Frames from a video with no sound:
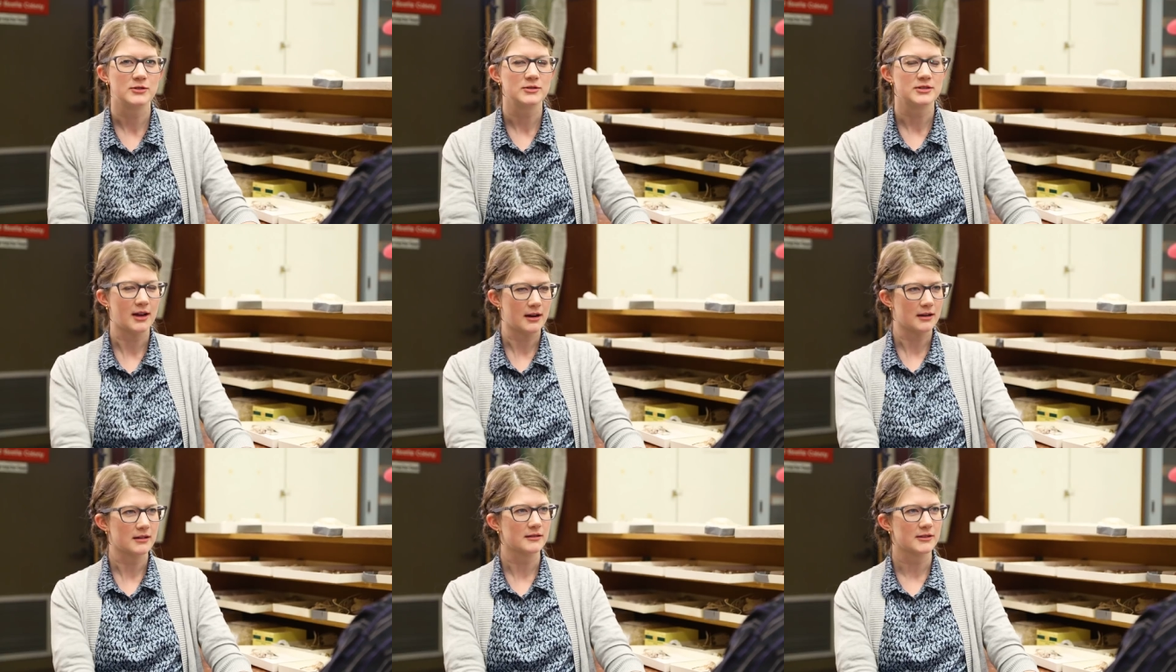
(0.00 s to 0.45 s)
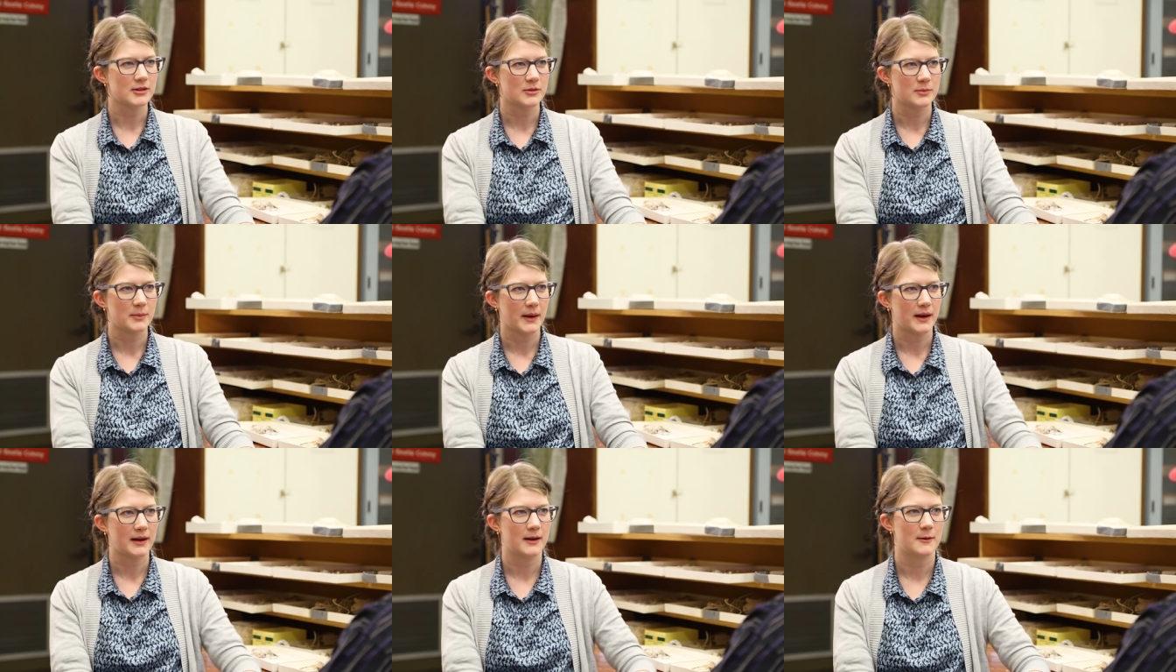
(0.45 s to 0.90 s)
Can you talk a
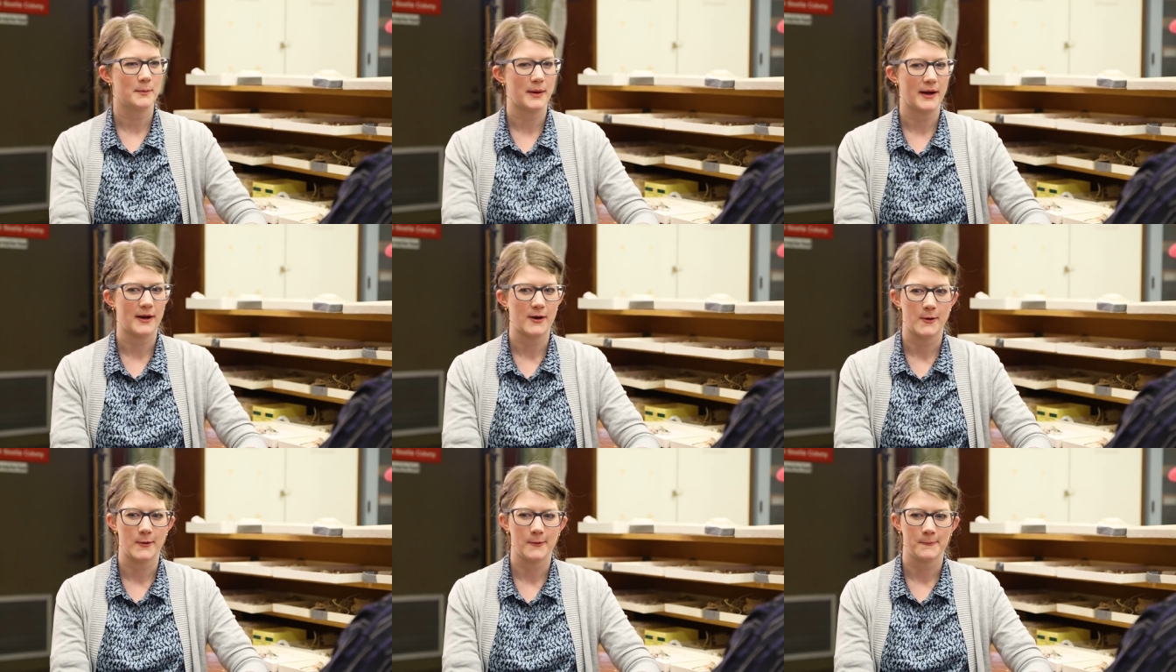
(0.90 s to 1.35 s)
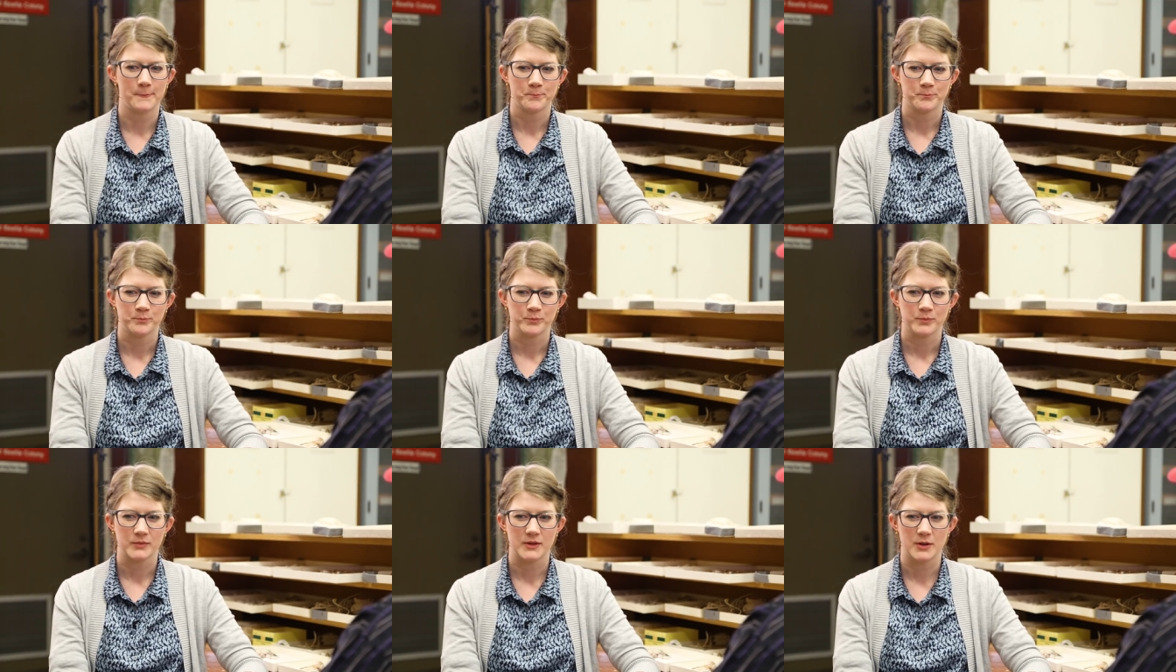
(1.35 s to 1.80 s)
little bit about
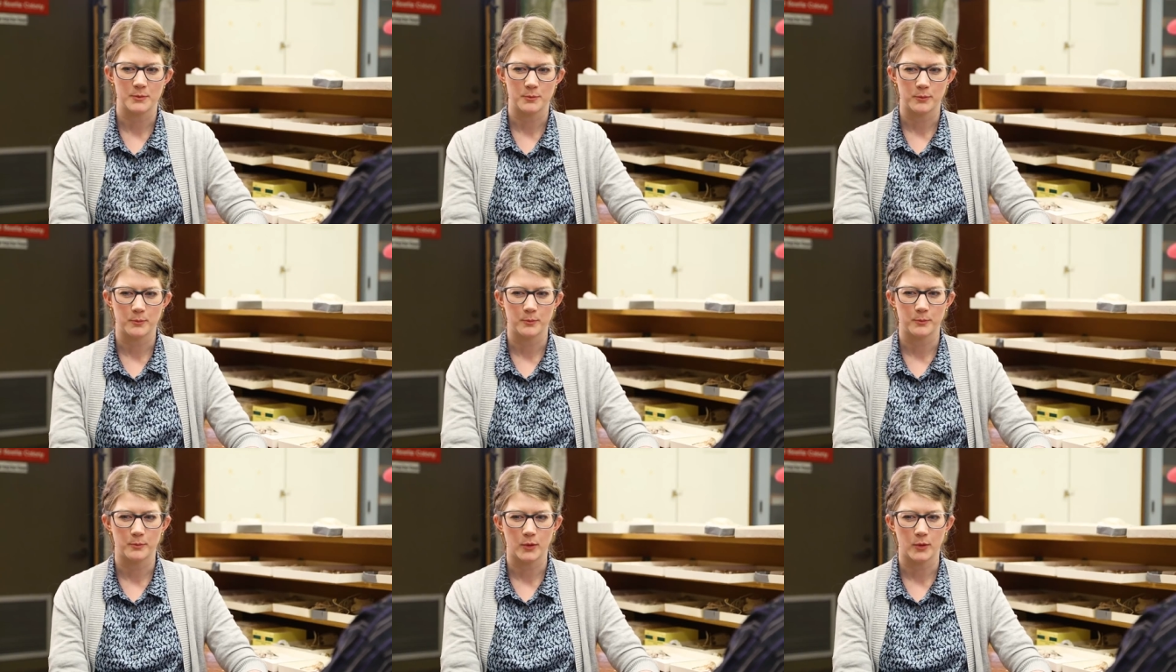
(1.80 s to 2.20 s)
the